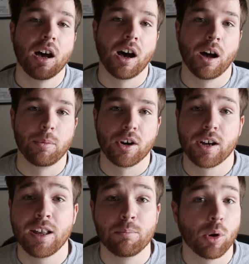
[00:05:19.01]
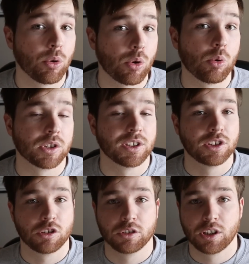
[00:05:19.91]
They're in both
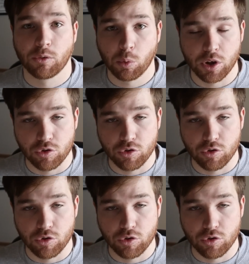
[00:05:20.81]
courses, so whichever one